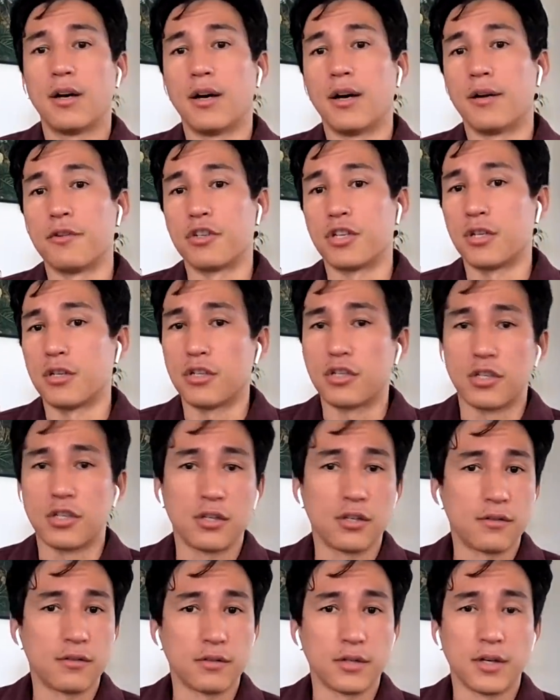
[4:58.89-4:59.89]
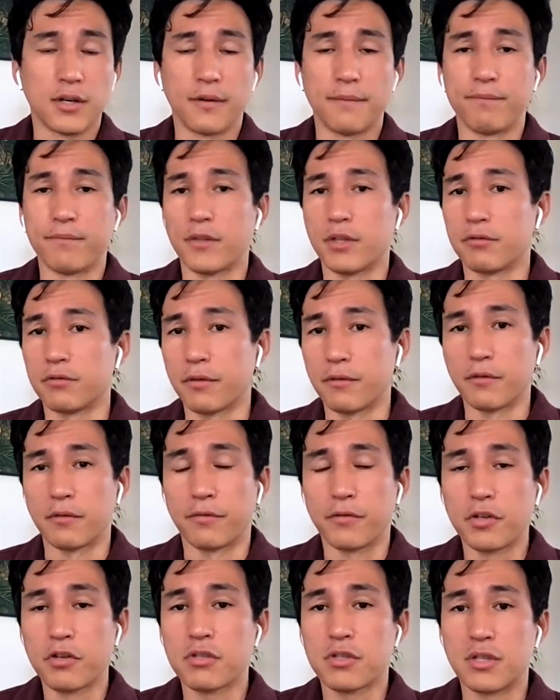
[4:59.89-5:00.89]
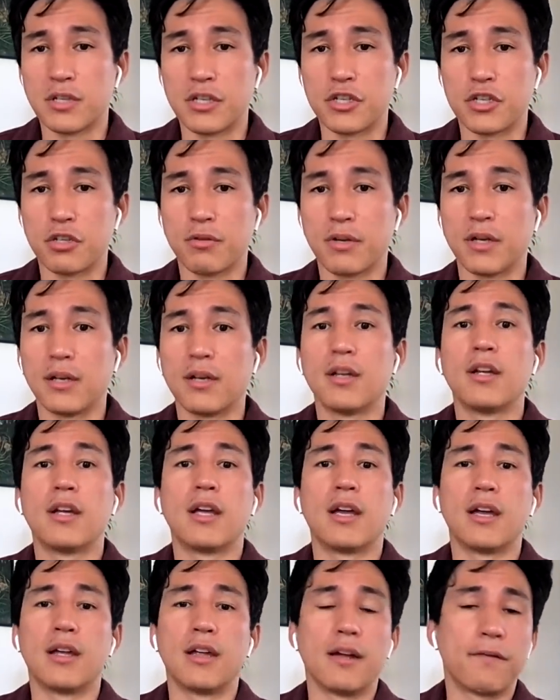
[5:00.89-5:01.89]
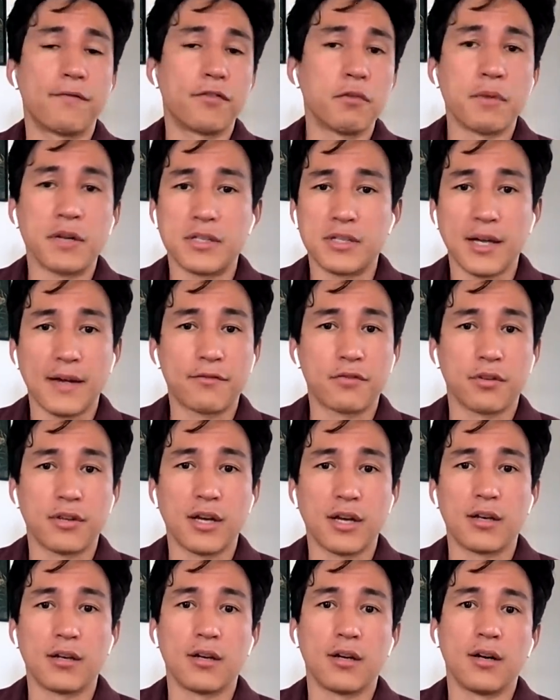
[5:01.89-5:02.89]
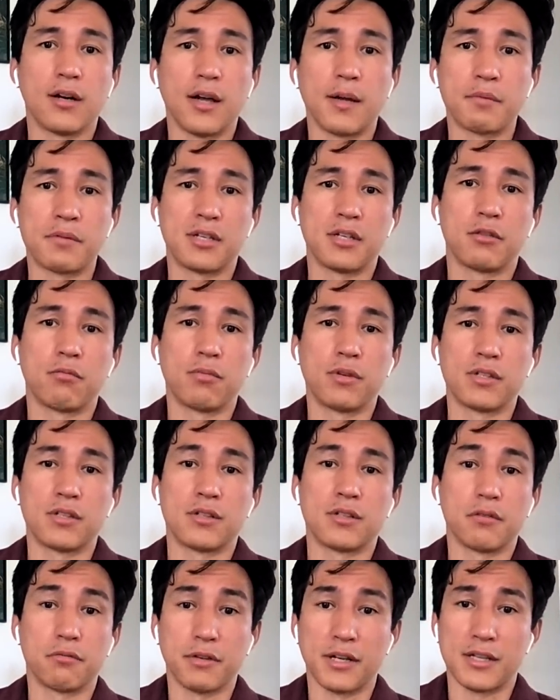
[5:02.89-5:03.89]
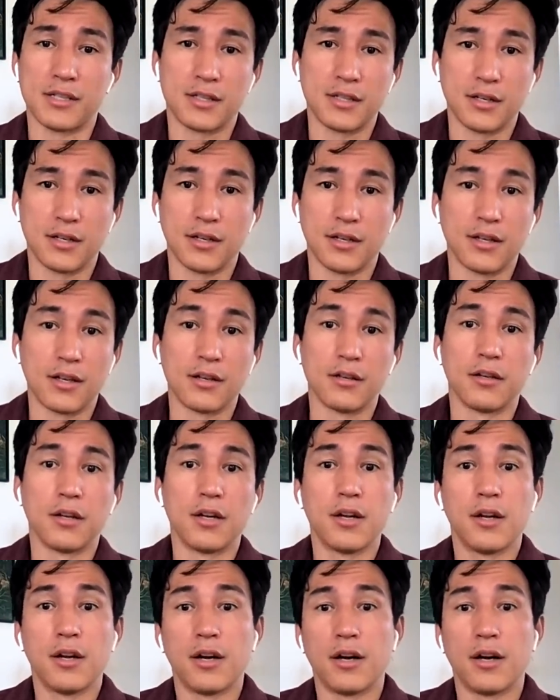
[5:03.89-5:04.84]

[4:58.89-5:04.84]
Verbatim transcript: Uh, she she uh, re- refused to issue it. A-, few months after that, uh, Epstein was arrested and then